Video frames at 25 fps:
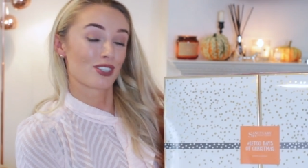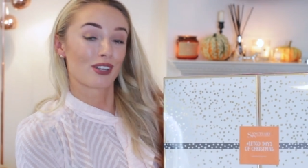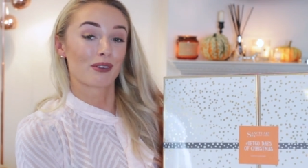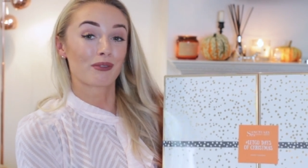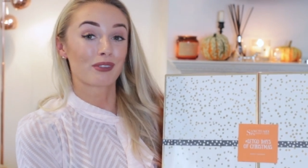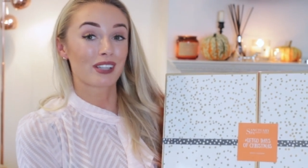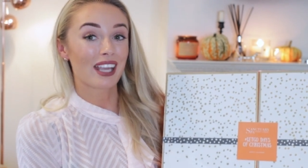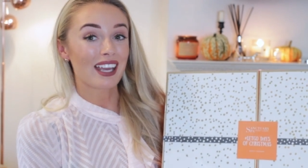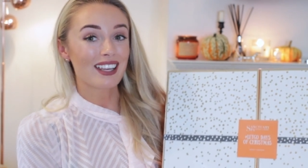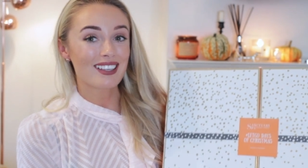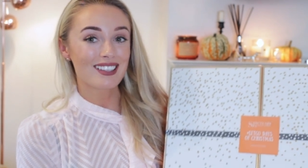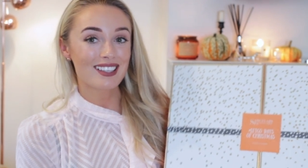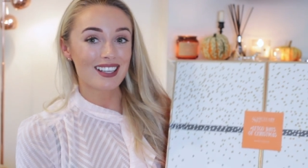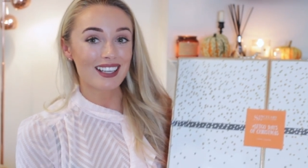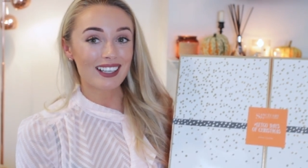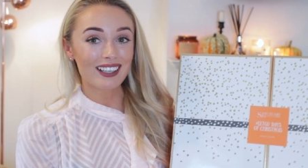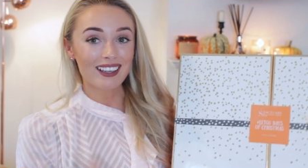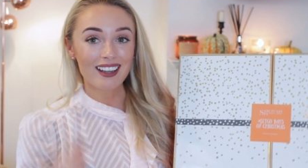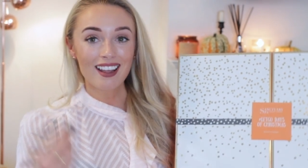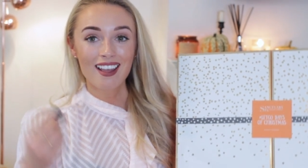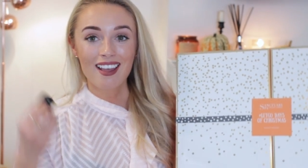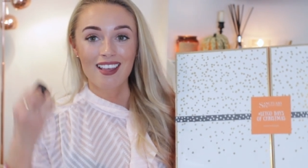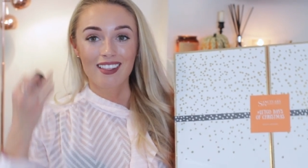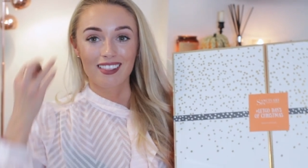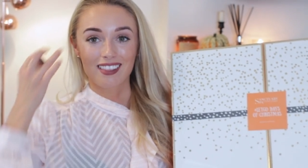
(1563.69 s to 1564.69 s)
So I'm
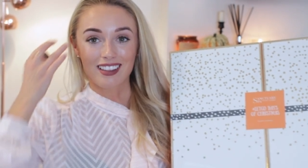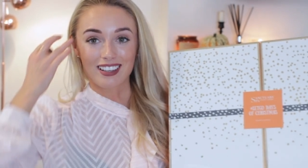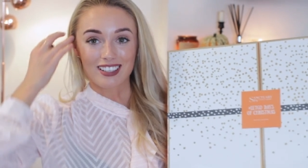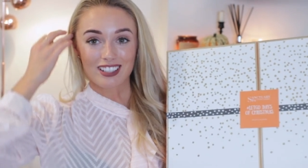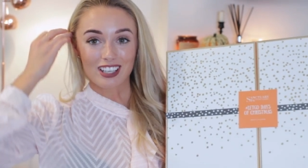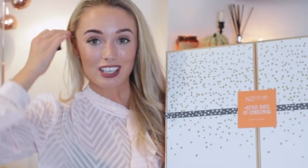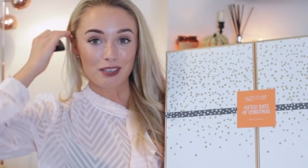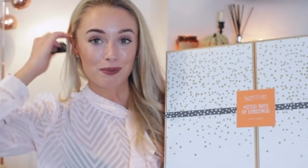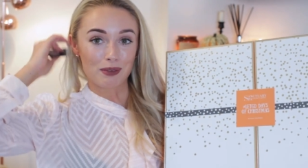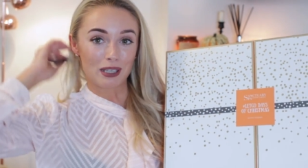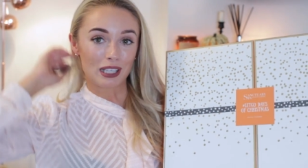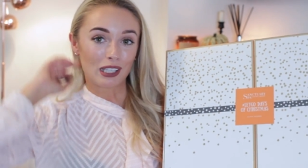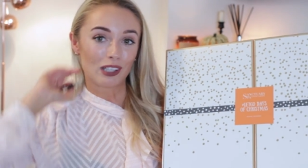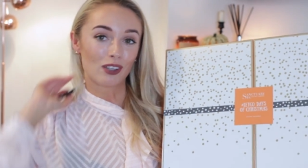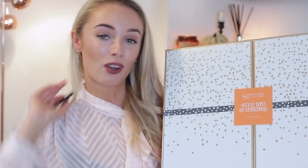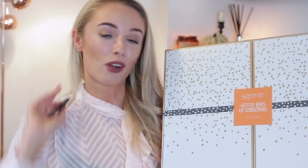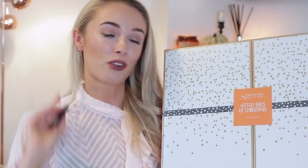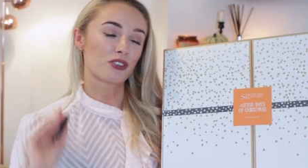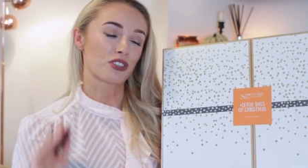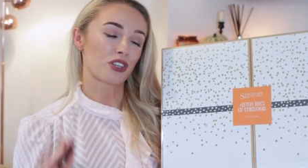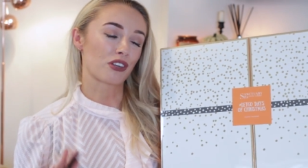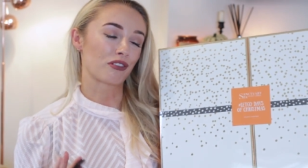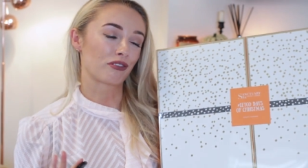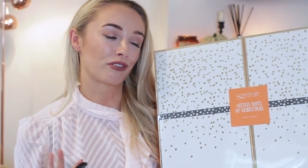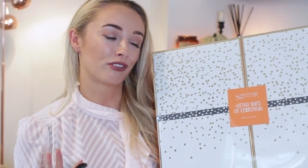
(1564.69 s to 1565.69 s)
guessing there's going to be a
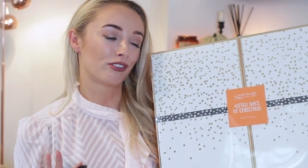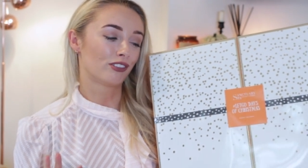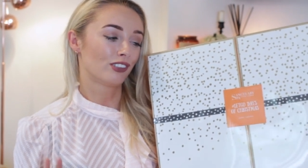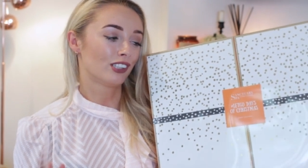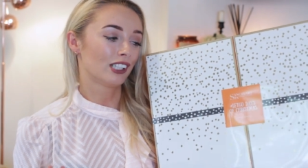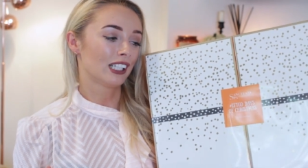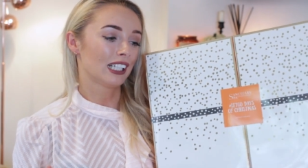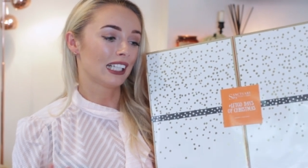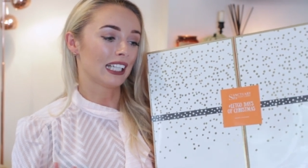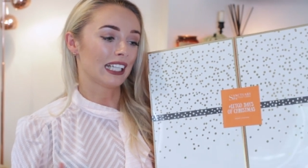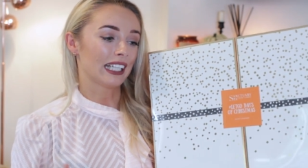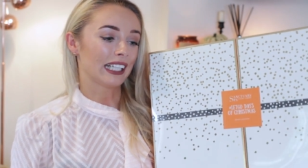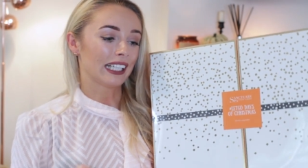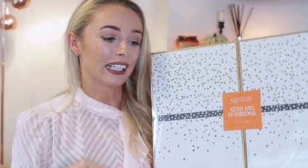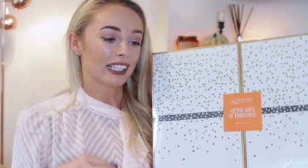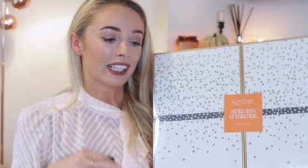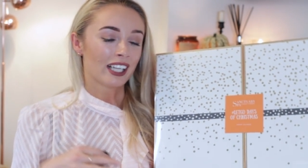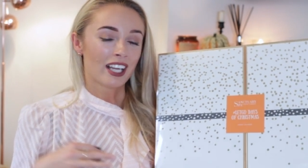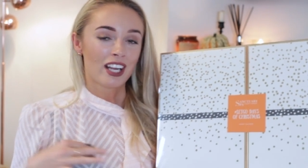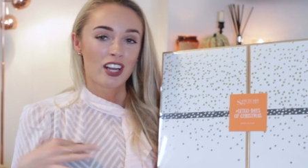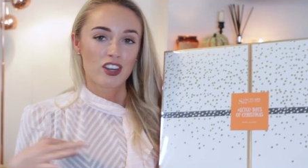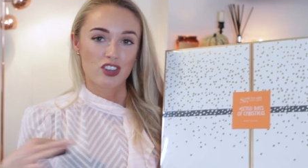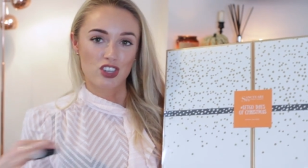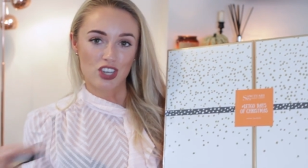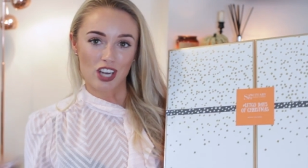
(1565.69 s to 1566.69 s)
lot of really
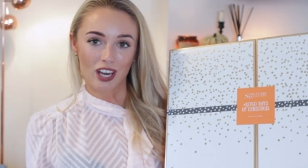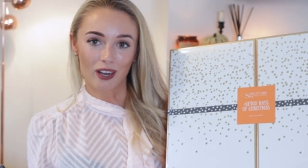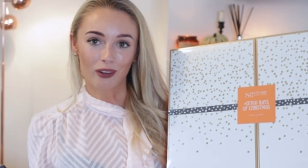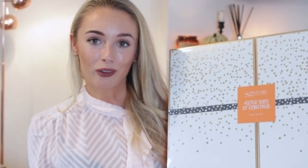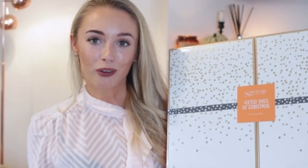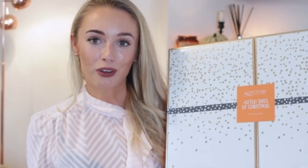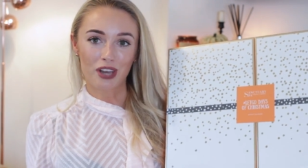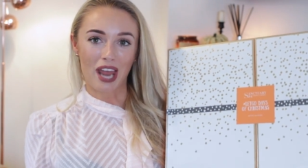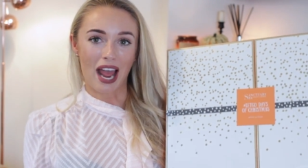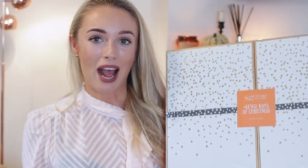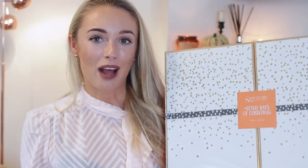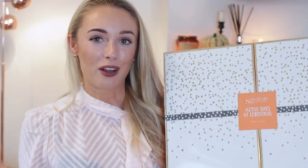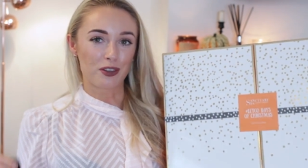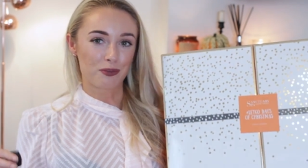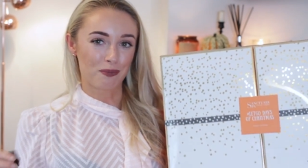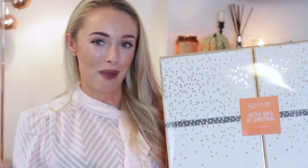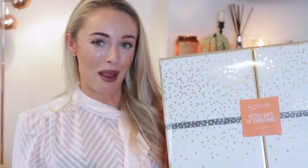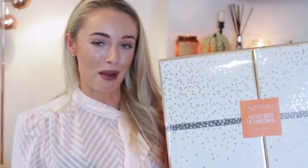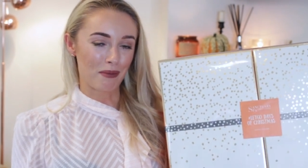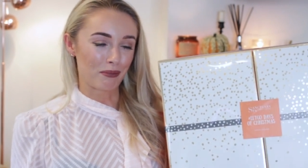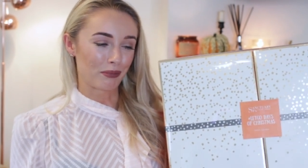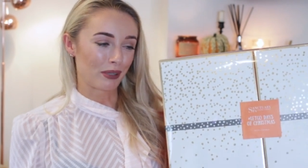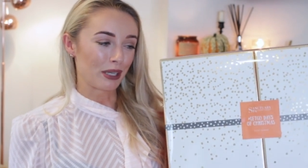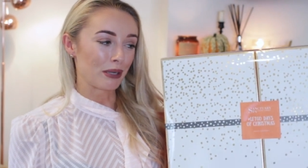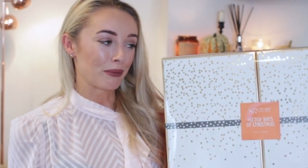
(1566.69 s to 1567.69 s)
chilled out
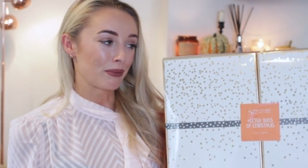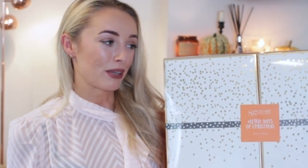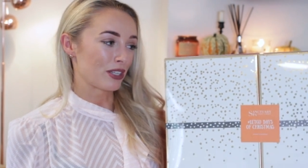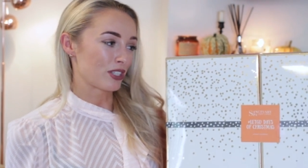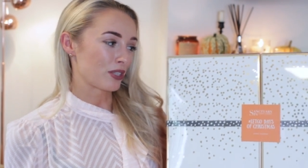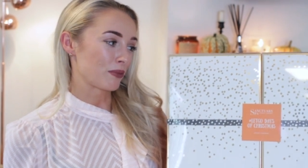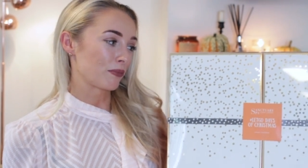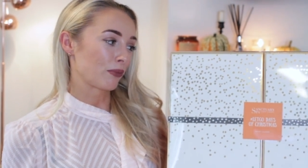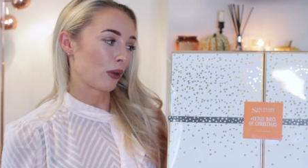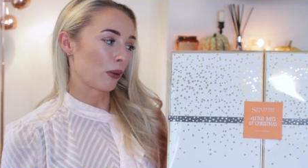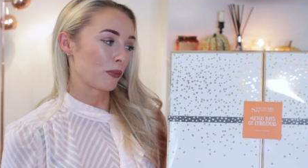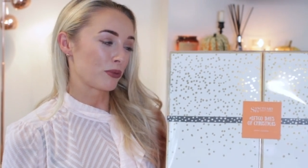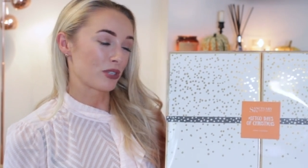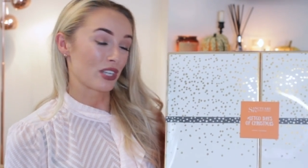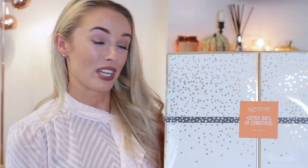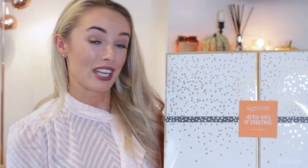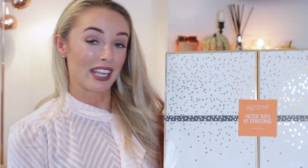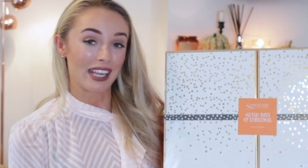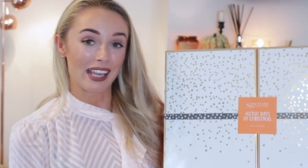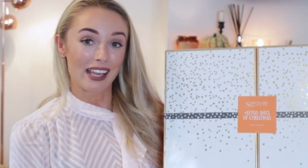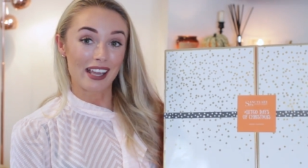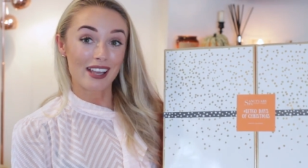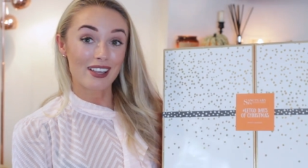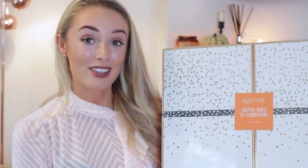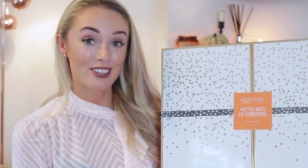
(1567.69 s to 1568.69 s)
pampering bits and bobs in
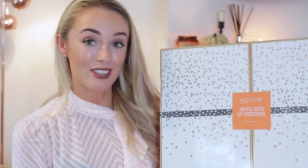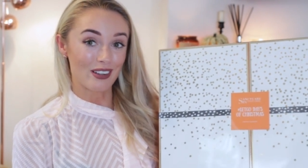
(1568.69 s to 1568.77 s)
here.